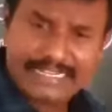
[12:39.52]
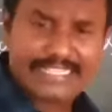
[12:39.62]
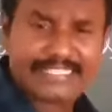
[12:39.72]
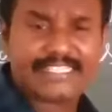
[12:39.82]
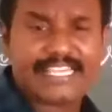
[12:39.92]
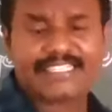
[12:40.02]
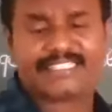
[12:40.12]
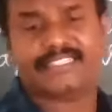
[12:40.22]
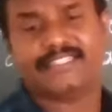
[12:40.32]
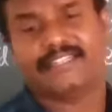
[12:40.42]

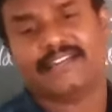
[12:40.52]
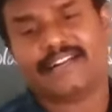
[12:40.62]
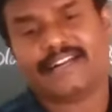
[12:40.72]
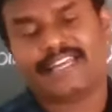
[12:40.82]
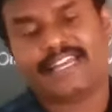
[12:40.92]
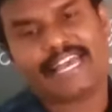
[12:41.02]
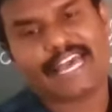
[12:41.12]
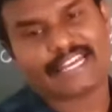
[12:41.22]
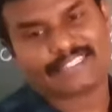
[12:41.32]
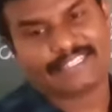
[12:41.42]
diseases and
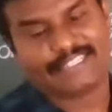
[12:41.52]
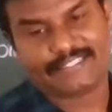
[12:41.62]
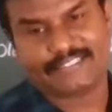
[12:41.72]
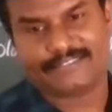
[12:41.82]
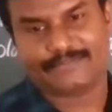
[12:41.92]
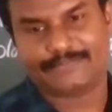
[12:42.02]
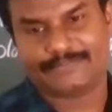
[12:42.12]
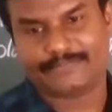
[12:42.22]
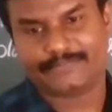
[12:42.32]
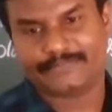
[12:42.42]
accidents.
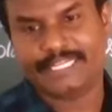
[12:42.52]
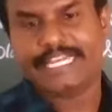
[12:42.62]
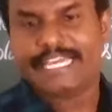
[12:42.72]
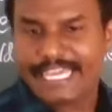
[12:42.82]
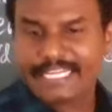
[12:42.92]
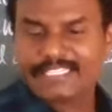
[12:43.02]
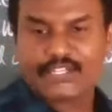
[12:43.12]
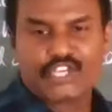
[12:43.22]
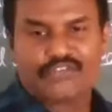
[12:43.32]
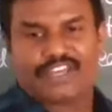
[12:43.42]
In
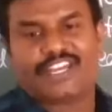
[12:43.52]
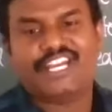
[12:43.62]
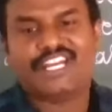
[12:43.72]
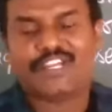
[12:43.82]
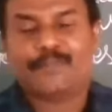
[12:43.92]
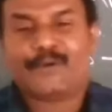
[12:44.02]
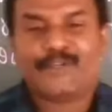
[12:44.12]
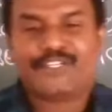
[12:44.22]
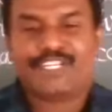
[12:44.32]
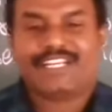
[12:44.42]
such a way,
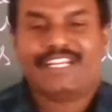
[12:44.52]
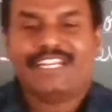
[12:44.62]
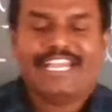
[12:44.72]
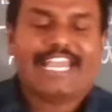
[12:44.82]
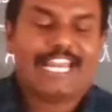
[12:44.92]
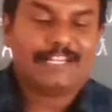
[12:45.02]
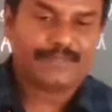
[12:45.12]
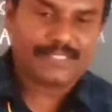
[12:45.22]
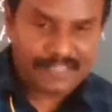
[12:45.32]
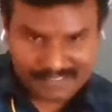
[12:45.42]
reproduction
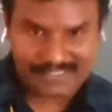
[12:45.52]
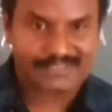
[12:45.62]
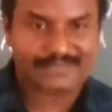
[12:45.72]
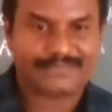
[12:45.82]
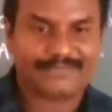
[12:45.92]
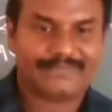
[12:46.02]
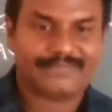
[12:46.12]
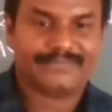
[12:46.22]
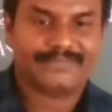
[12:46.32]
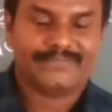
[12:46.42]
helps us.
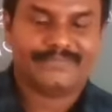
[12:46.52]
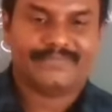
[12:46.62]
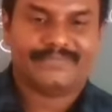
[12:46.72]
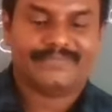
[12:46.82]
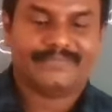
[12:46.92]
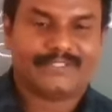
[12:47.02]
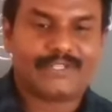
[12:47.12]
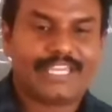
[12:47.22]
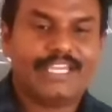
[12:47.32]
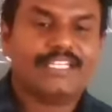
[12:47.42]

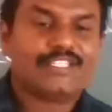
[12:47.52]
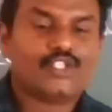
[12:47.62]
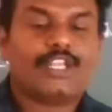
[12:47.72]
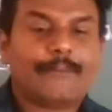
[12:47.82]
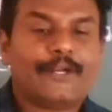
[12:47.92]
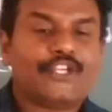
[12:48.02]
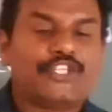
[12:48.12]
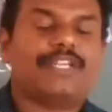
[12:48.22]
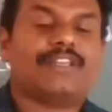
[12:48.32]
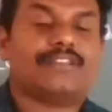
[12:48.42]
Okay, so reproduction